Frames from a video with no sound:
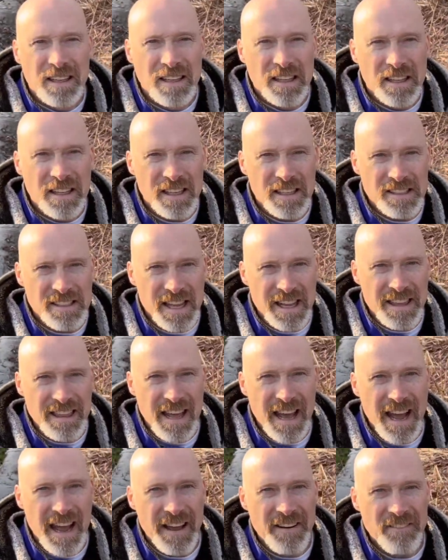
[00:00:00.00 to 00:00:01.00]
Things like
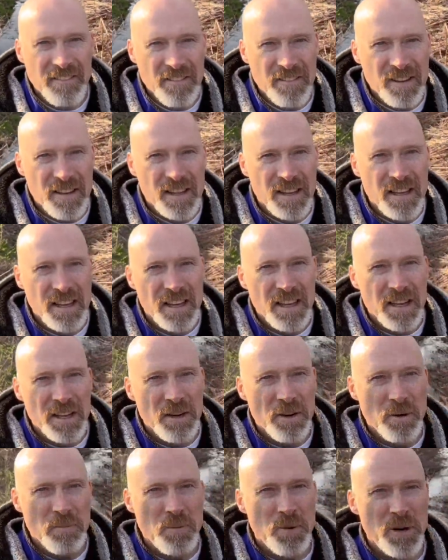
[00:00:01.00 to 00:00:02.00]
that, you
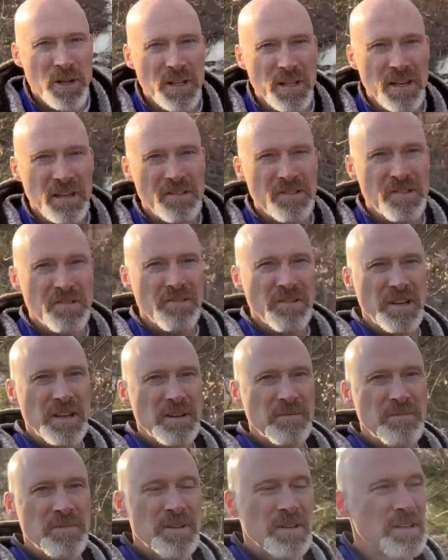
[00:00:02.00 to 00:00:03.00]
know, a pretty little
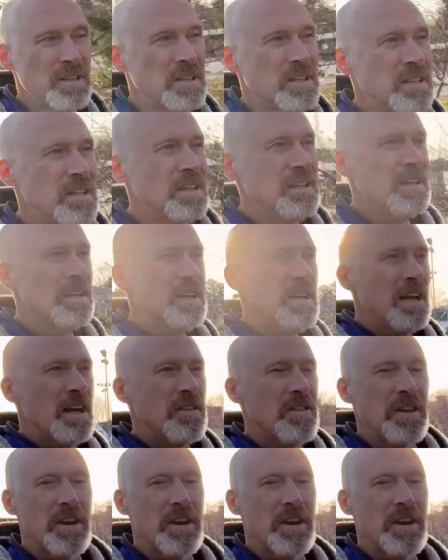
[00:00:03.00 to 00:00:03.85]
stream in the